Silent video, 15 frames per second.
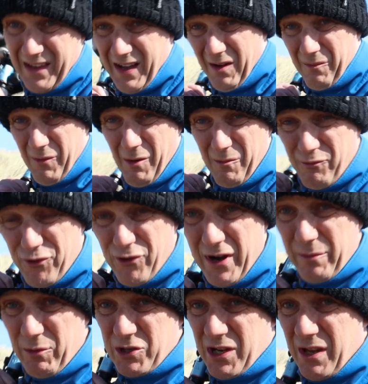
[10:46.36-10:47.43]
Yeah, I'm
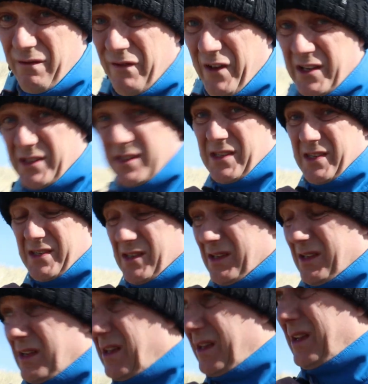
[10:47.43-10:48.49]
pretty much convinced
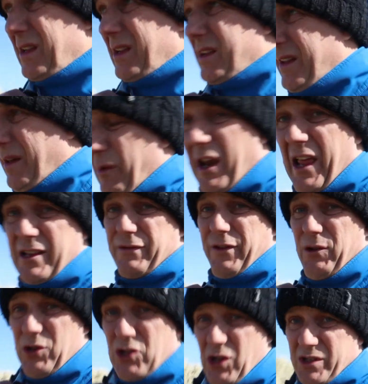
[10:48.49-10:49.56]
that my last
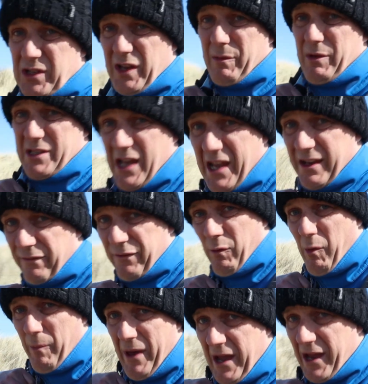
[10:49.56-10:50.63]
few shots are going to be taken from
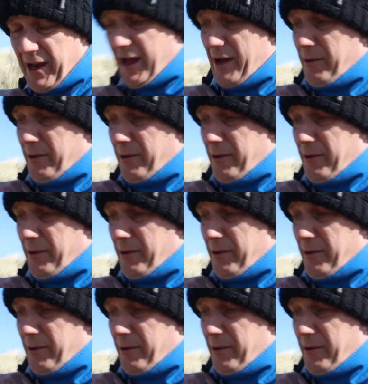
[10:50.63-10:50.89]
up here